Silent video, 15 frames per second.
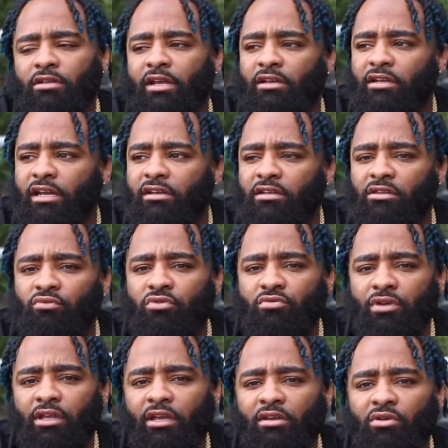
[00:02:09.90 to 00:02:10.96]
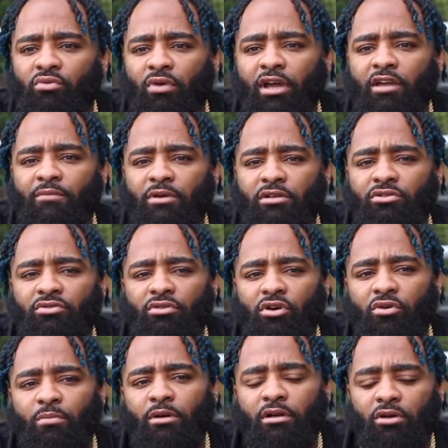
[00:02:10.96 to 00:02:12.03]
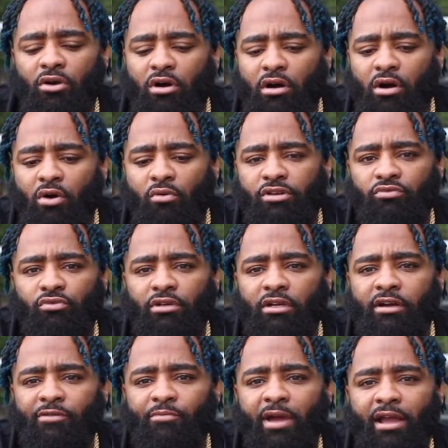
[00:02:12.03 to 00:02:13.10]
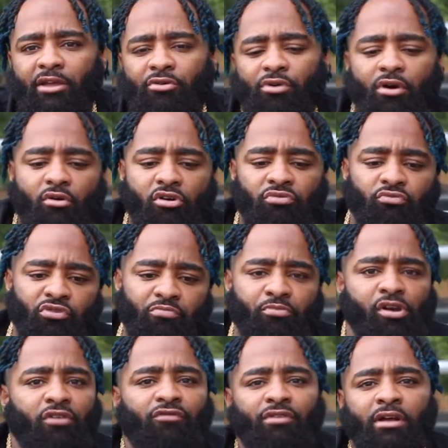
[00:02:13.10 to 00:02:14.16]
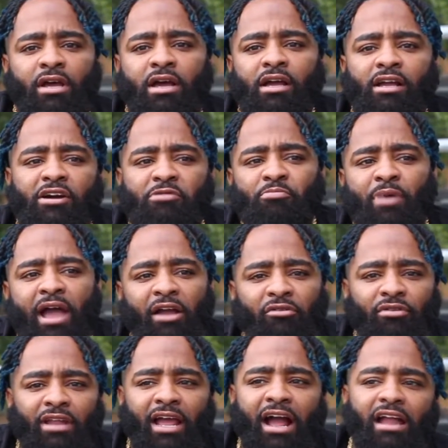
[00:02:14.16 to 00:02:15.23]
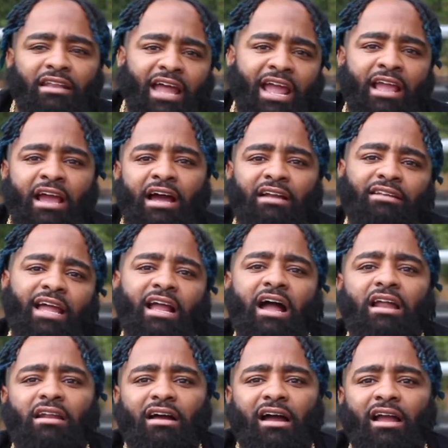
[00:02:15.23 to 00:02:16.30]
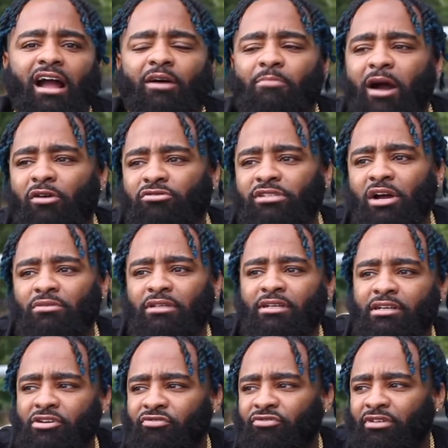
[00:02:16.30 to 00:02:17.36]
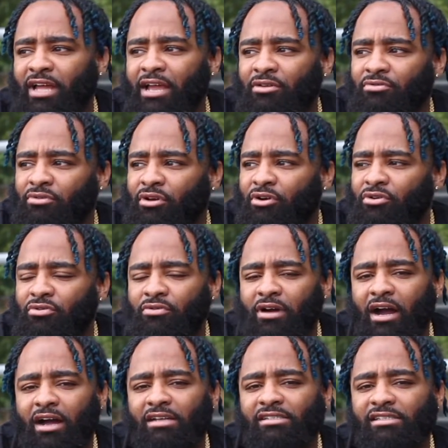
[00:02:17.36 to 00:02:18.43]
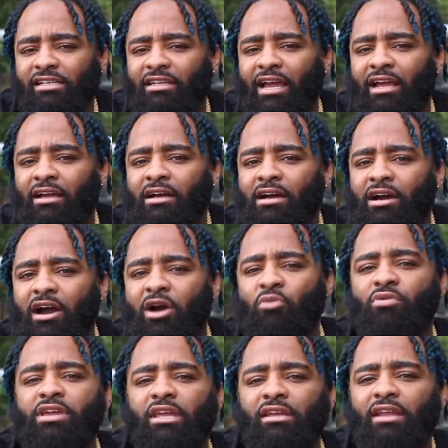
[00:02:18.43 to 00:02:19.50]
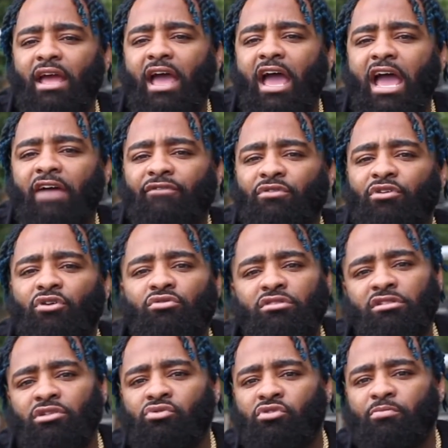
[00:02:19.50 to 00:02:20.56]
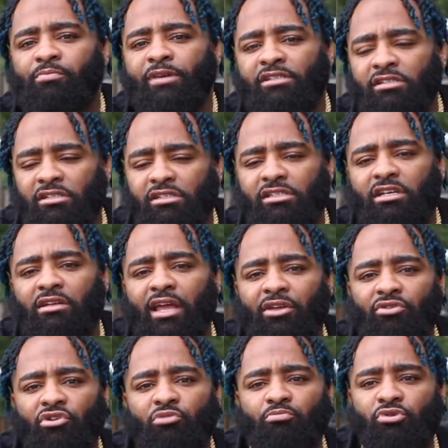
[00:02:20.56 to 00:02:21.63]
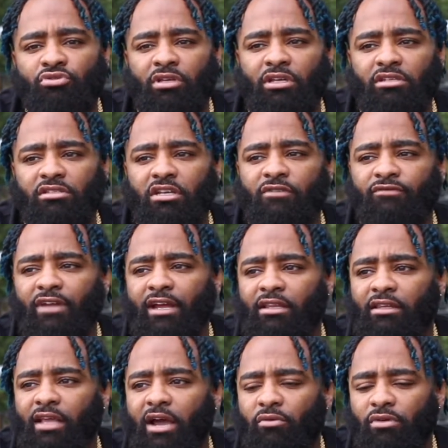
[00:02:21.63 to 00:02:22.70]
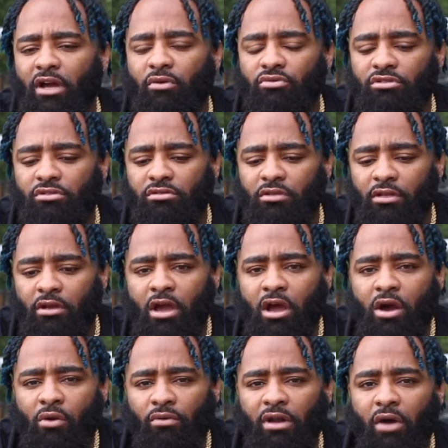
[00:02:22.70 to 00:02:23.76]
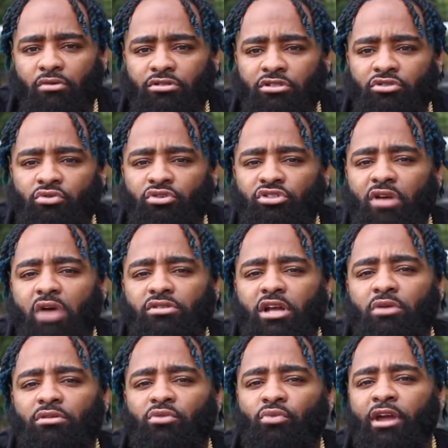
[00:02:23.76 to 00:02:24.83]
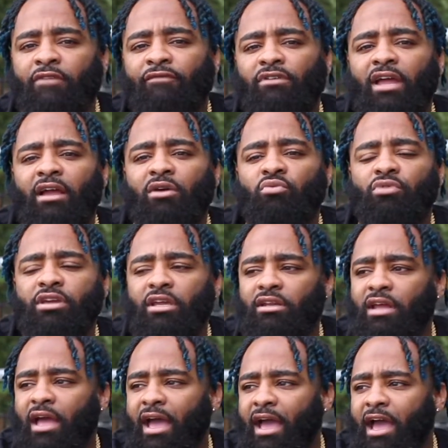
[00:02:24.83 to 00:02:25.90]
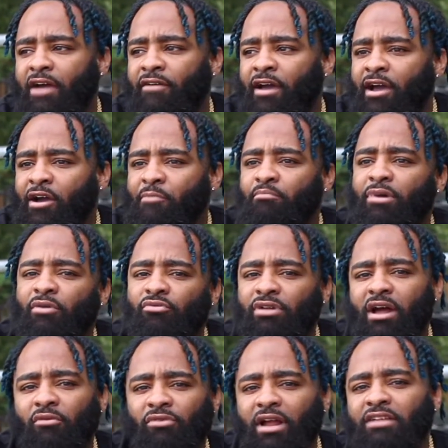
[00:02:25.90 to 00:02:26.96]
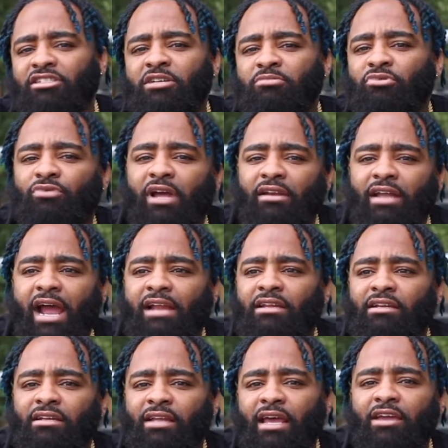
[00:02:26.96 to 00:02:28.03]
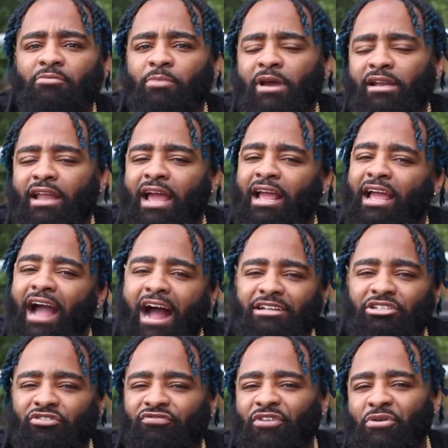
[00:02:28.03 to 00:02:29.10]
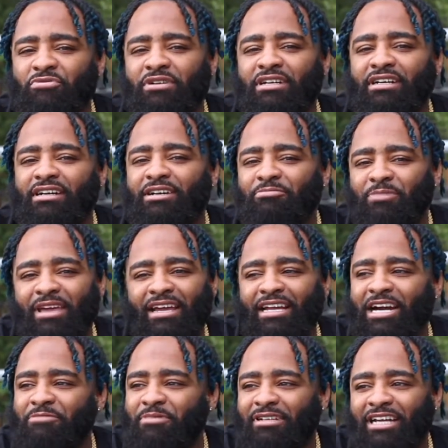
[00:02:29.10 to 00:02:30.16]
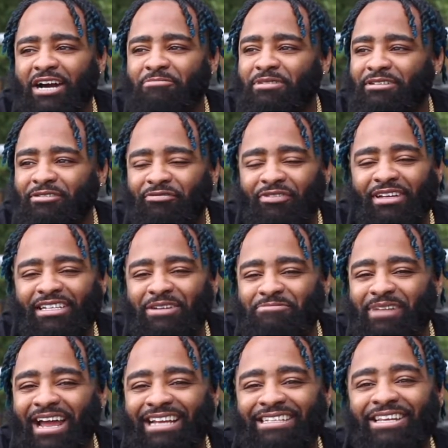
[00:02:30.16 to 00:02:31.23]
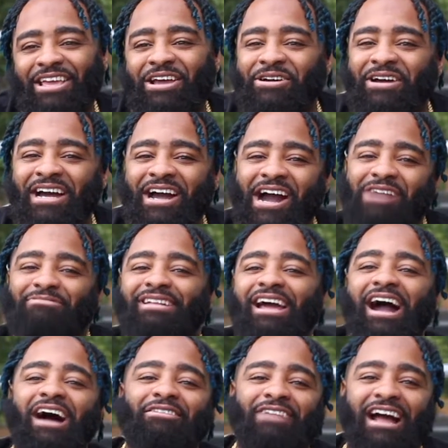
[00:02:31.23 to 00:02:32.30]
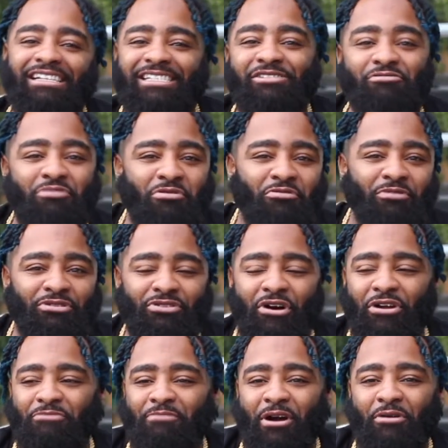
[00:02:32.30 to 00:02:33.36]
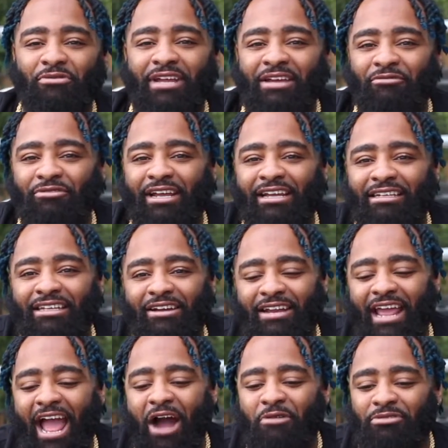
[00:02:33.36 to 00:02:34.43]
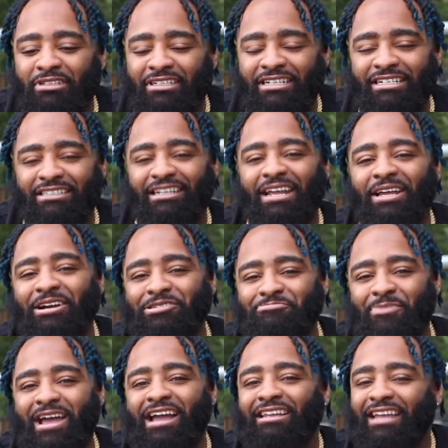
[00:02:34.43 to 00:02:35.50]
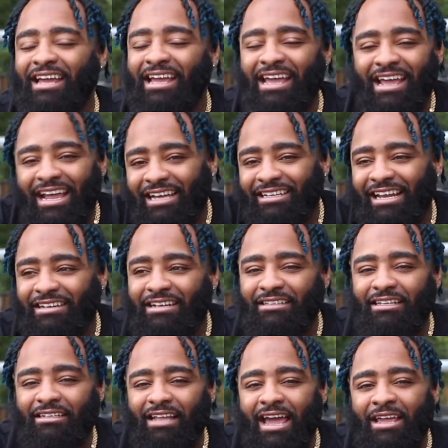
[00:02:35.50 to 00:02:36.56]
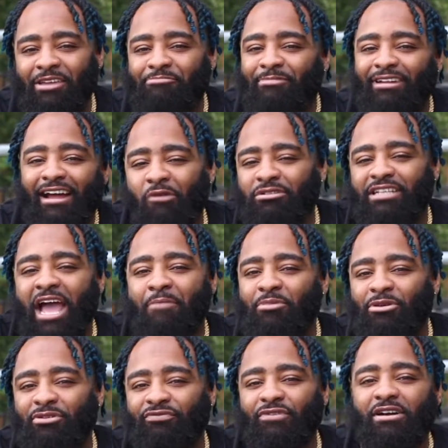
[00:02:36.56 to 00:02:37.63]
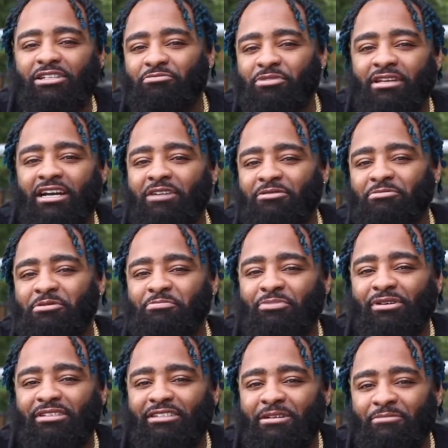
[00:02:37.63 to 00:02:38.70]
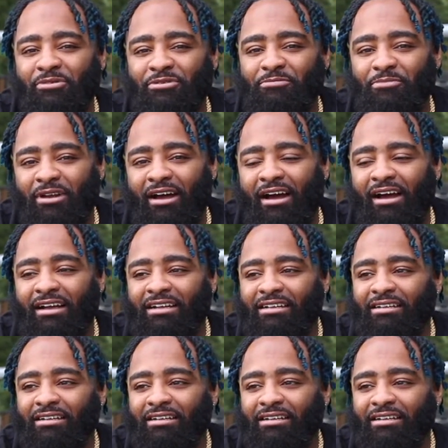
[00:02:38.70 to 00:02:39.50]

ain't, ain't nothing wrong with getting away but you know but I always want to come back here I always want to be able to come back like I like like I like I, I was out the hood for like you know I say like a week and a half, you know, just doing business shit like, you know, music and stuff like that, what I was just what I was just doing. So I was out the way for like a week and a half. Yeah. But when I when I jumped on that 90 today, man, like I just felt good, man. Coming coming to the venue, I'm like, damn. I'm that, I, I see people be talking about when they when they when they out the hood, they come back like they nothing like it. But I was happy as fuck to be come to be pulling up on the block. Yeah,